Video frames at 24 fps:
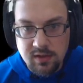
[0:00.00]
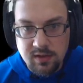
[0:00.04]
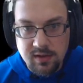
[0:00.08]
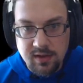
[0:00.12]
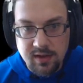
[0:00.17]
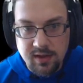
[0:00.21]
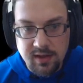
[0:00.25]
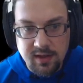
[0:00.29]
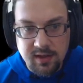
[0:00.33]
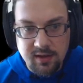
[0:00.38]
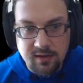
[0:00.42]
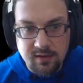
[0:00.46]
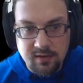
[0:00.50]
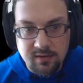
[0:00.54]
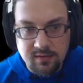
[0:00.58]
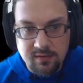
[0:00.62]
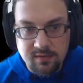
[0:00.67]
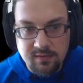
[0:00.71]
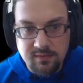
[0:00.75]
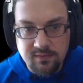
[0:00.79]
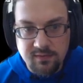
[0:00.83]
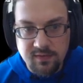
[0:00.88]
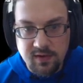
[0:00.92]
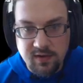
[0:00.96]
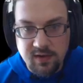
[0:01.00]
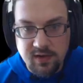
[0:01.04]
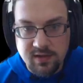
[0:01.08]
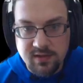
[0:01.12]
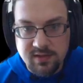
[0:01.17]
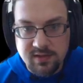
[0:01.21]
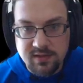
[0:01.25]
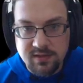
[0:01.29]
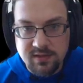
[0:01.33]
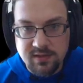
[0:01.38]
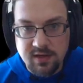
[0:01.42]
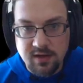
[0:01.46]
Ah, Phoenix
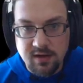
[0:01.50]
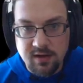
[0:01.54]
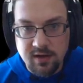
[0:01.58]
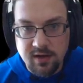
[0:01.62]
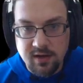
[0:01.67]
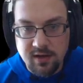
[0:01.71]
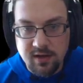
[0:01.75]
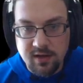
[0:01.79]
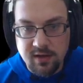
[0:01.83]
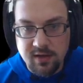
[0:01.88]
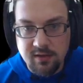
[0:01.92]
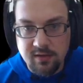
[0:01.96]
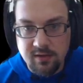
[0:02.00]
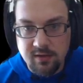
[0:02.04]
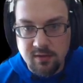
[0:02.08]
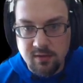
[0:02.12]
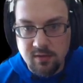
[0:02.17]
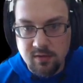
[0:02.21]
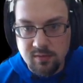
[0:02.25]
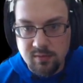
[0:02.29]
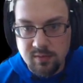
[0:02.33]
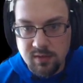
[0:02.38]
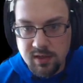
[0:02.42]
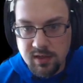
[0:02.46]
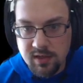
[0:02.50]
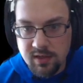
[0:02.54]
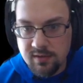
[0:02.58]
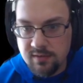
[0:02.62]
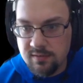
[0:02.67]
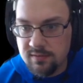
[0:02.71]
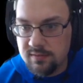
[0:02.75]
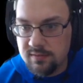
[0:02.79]
is guarding another gold mine.